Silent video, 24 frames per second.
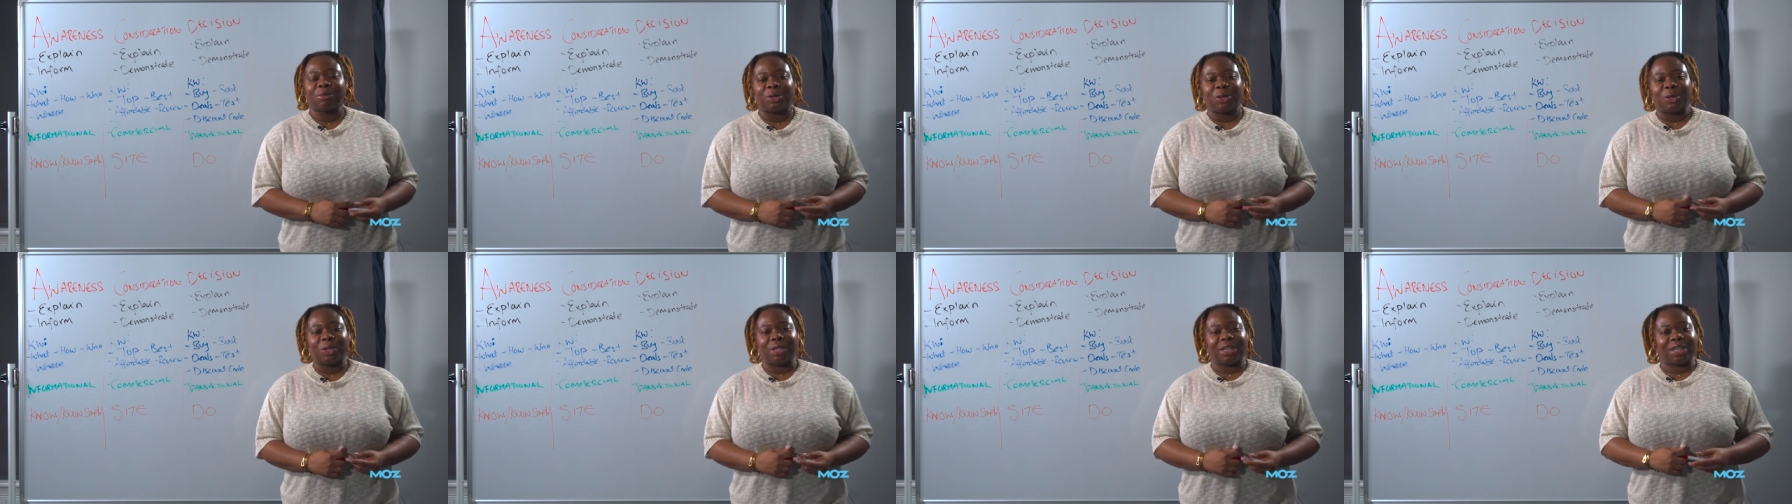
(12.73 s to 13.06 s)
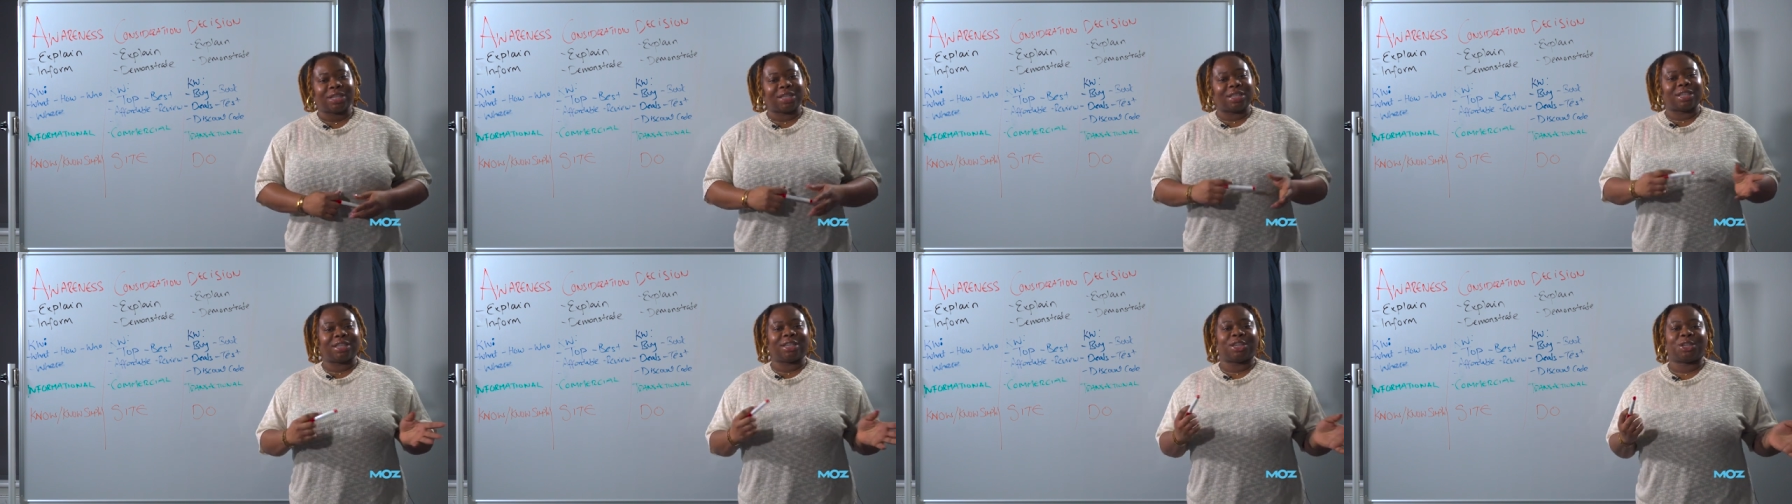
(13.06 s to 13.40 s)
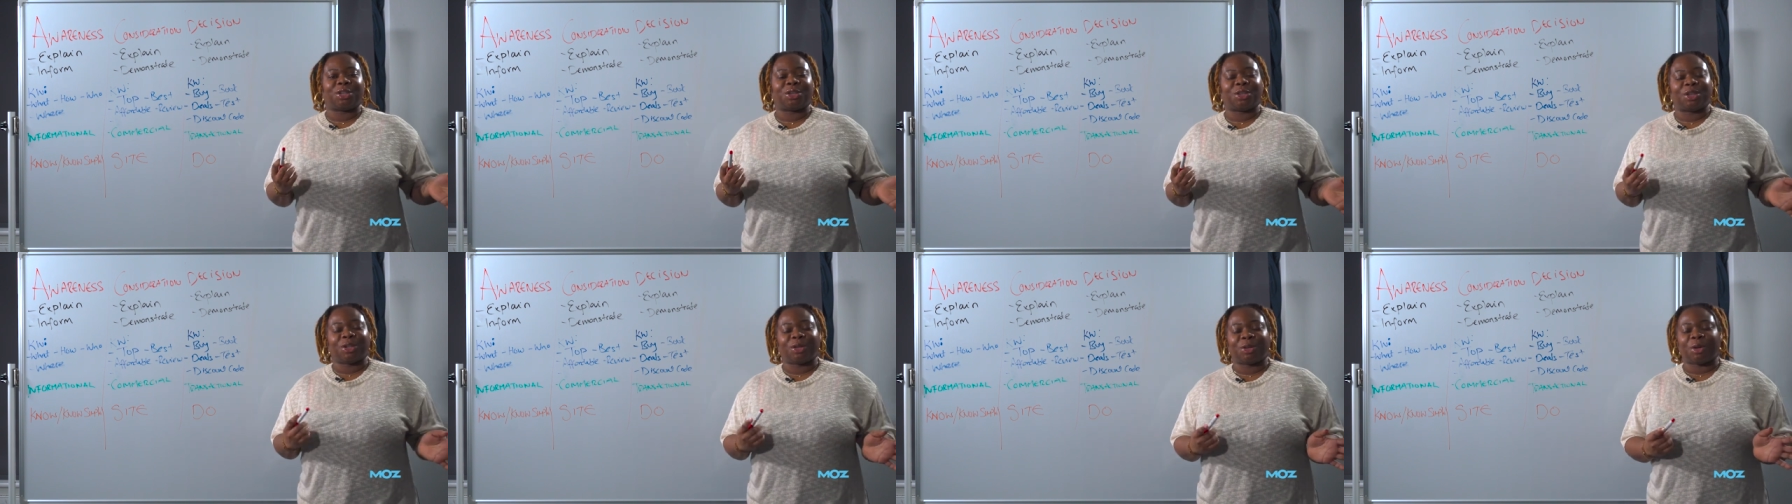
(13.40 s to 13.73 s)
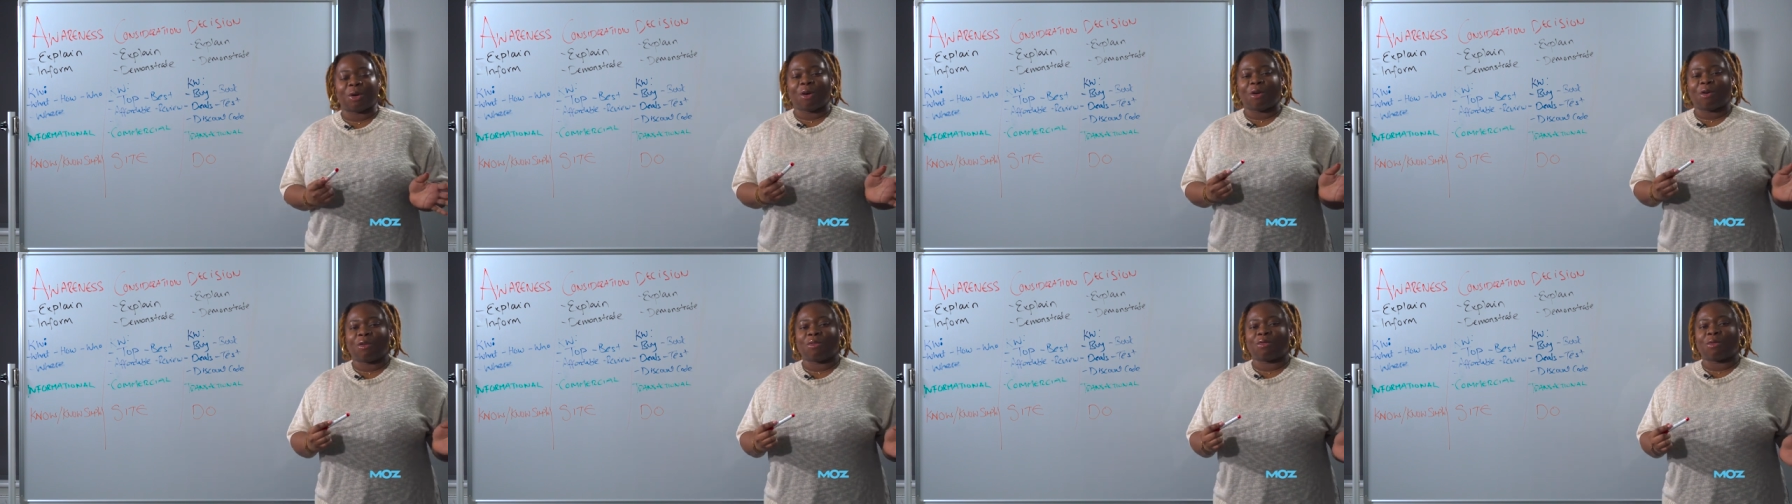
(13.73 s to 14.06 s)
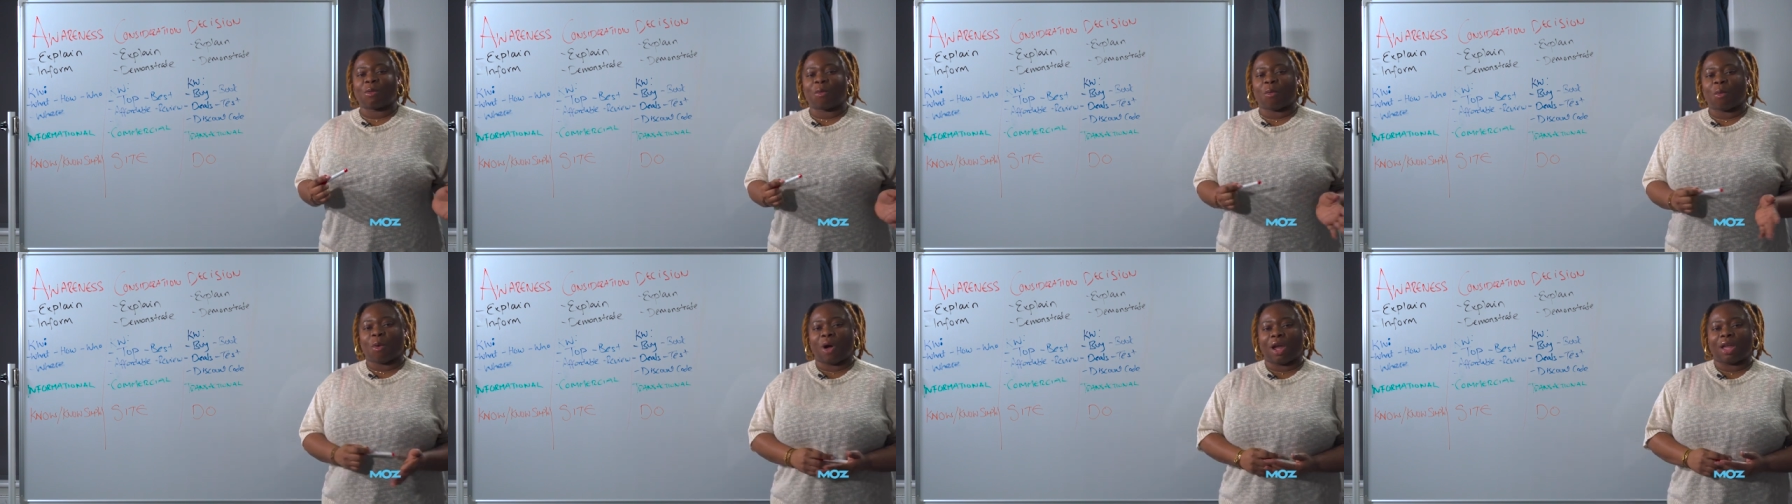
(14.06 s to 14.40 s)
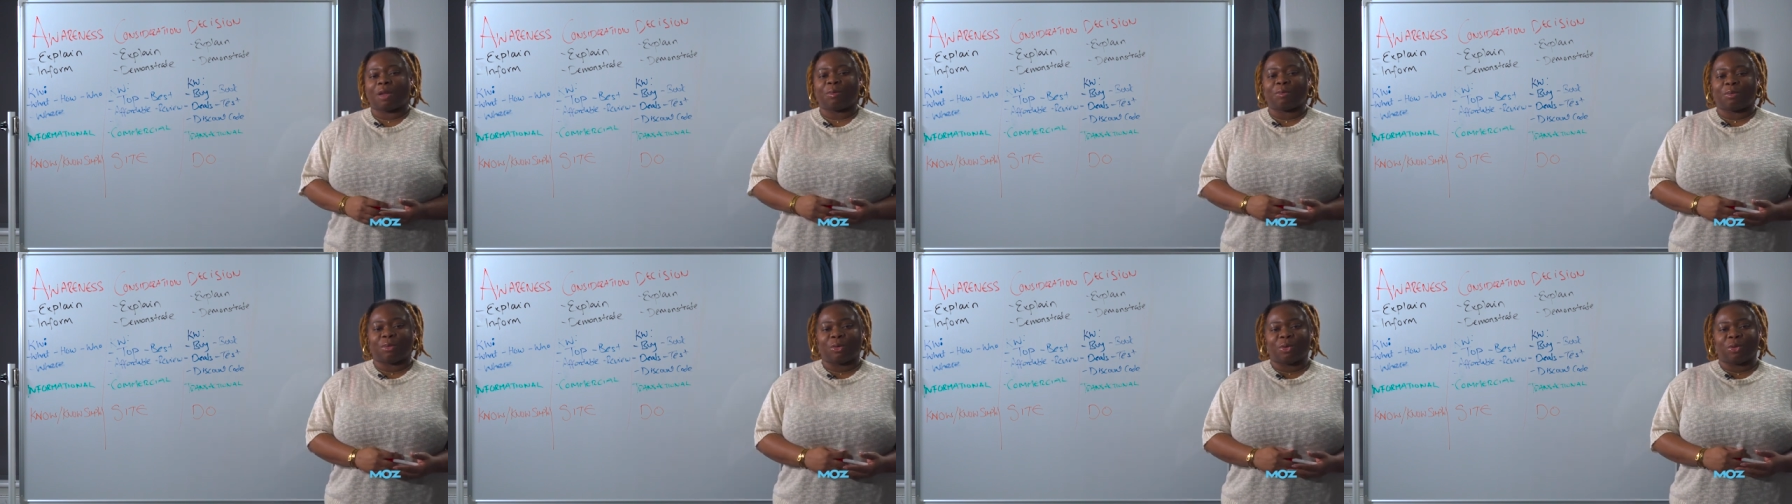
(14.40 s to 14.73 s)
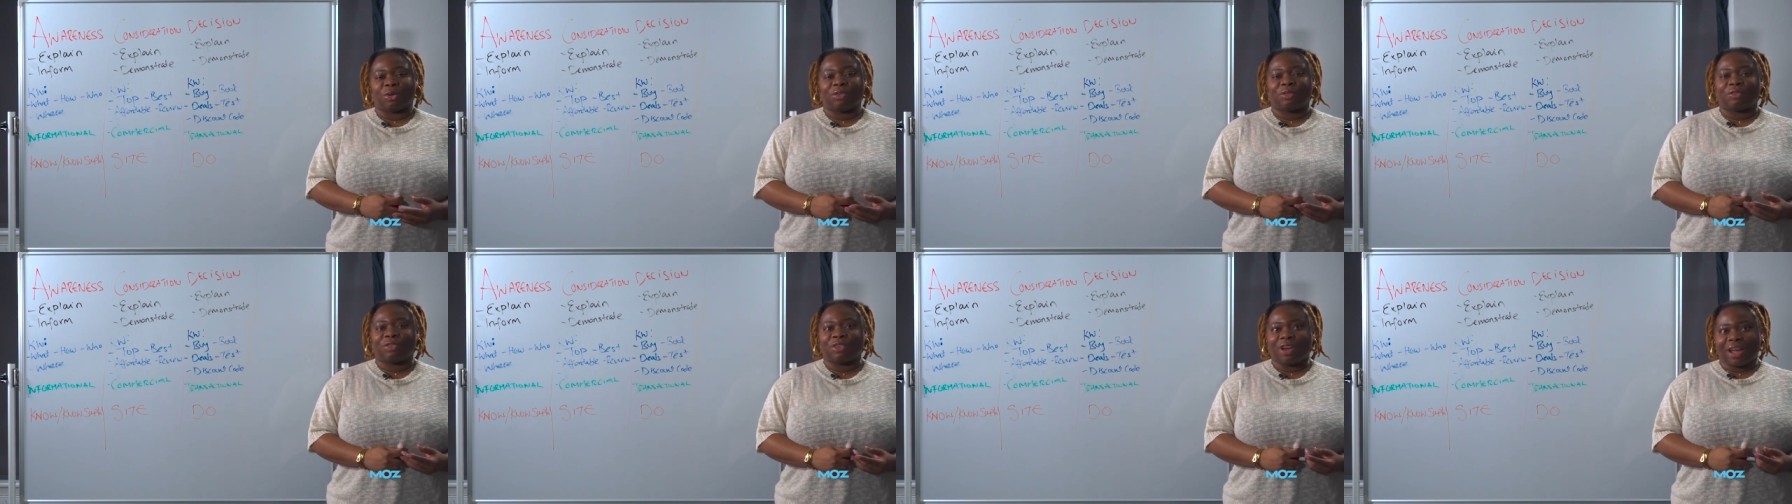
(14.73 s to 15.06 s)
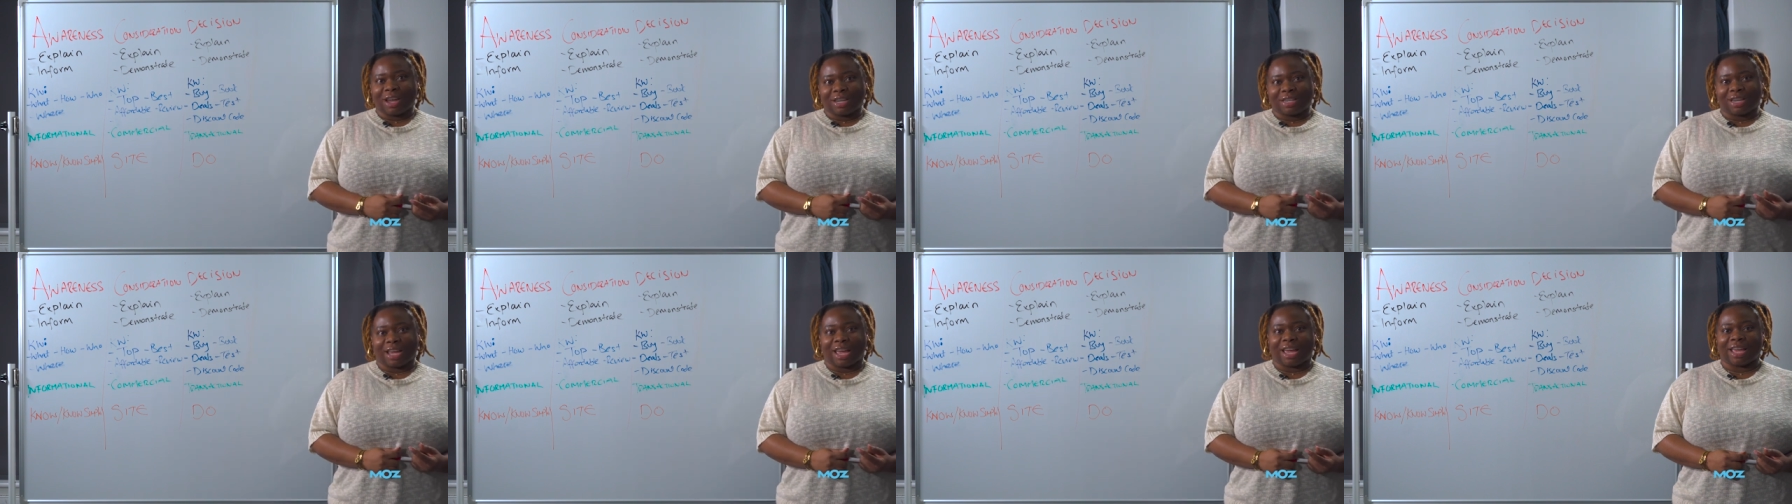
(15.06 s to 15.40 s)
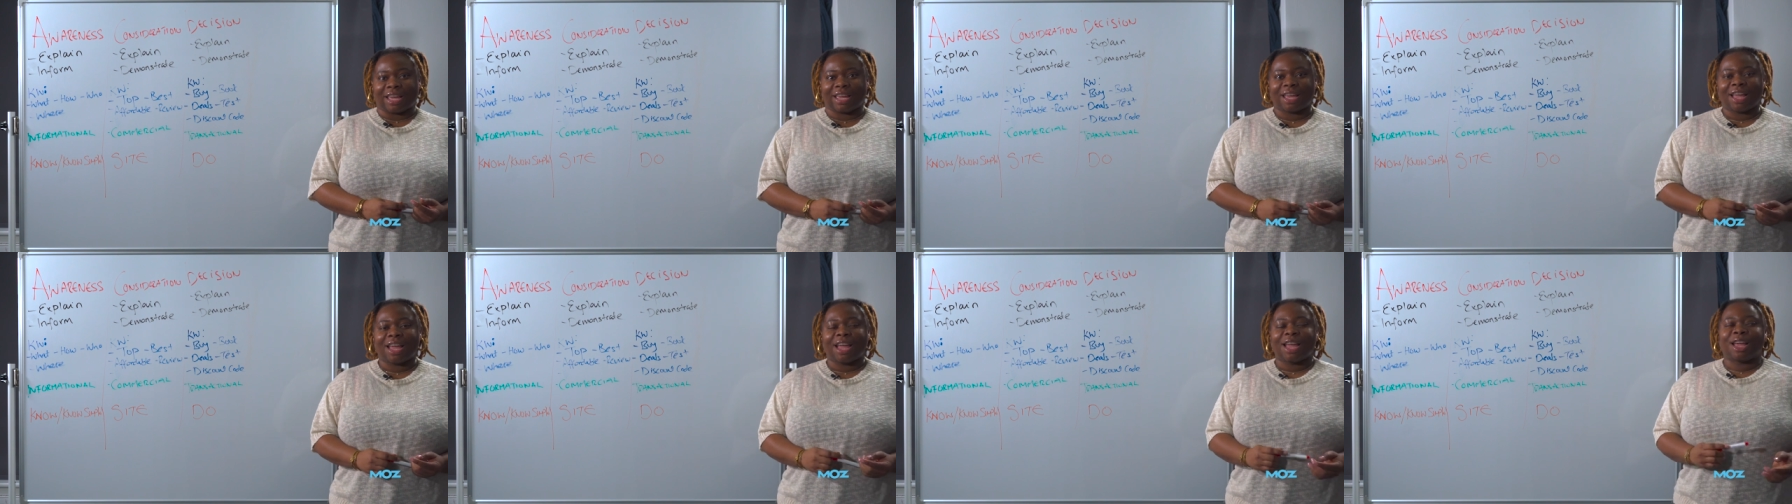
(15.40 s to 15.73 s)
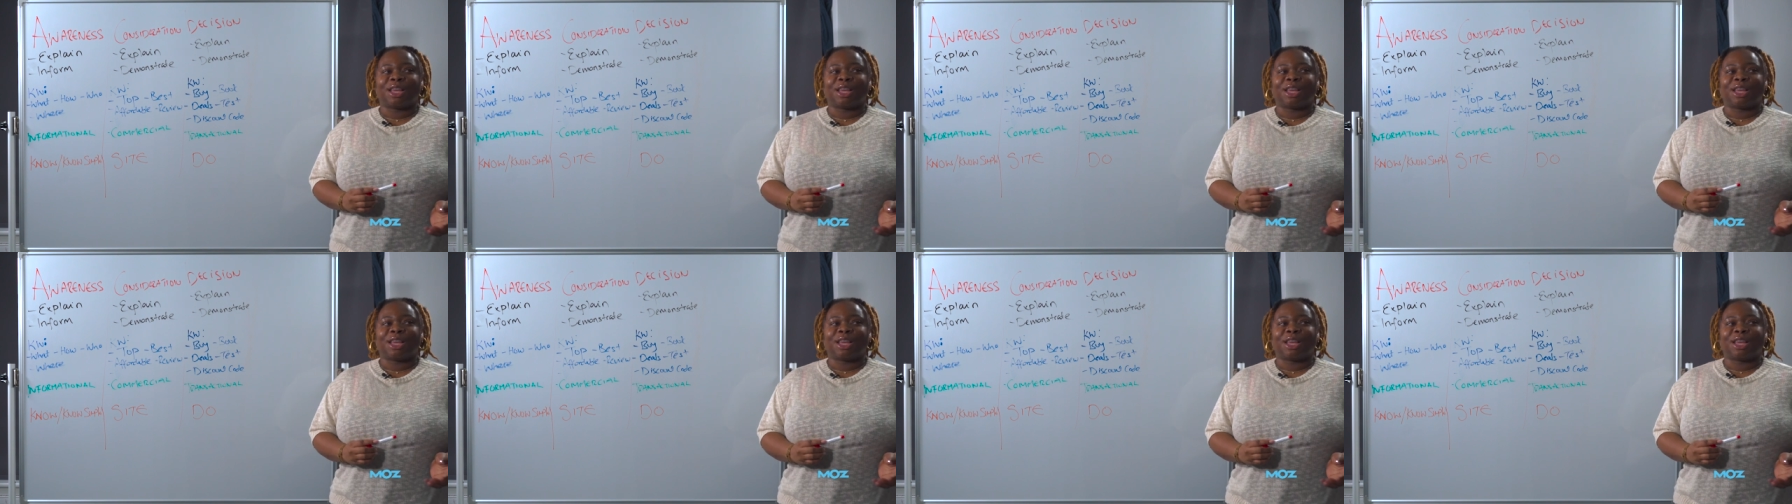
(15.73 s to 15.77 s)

to this edition of Whiteboard Friday.